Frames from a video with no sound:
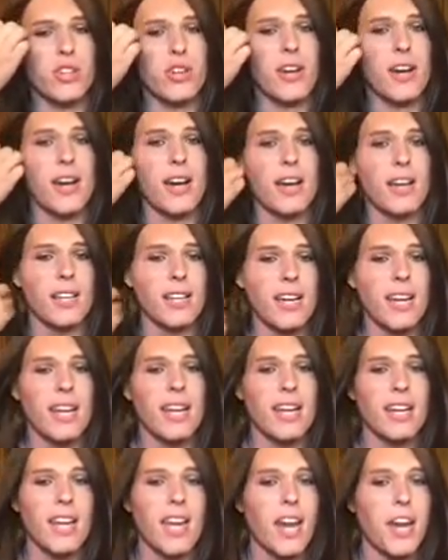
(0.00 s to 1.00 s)
try. Like, I
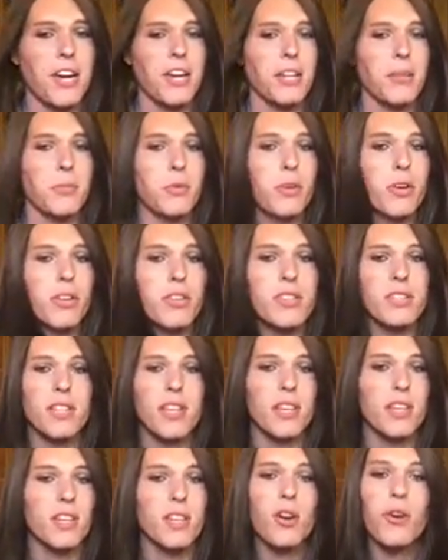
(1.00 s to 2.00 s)
didn't care anymore. I'm just
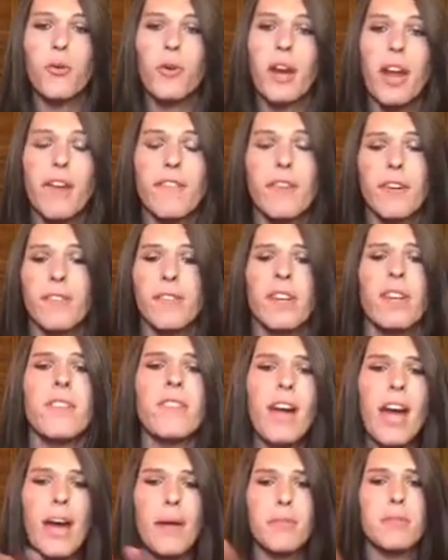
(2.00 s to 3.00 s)
like, you know, whatever. If it
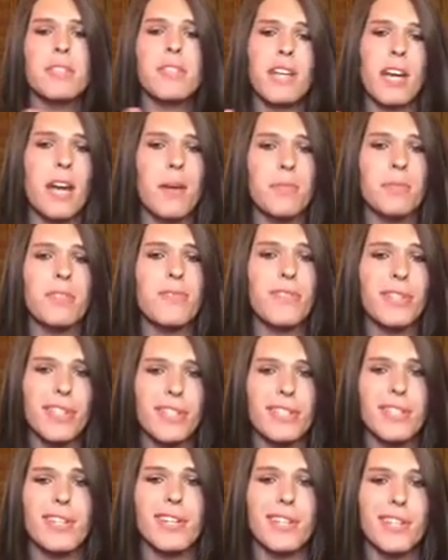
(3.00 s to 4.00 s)
ever happens, it happens. If it
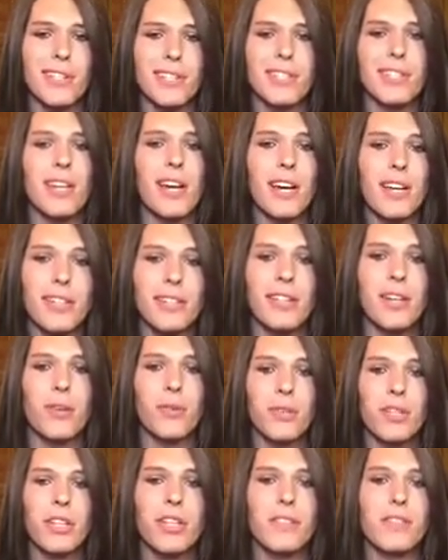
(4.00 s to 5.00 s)
doesn't, it doesn't. I
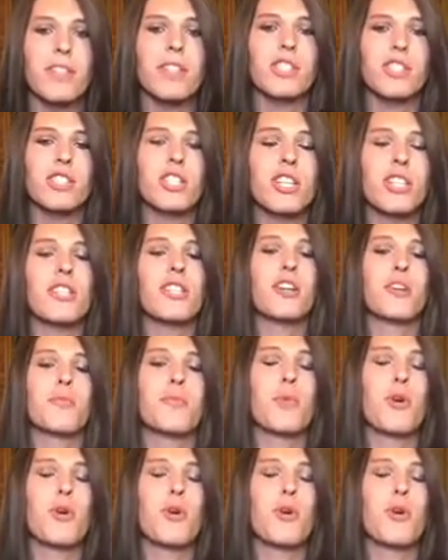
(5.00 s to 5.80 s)
don't give a shit no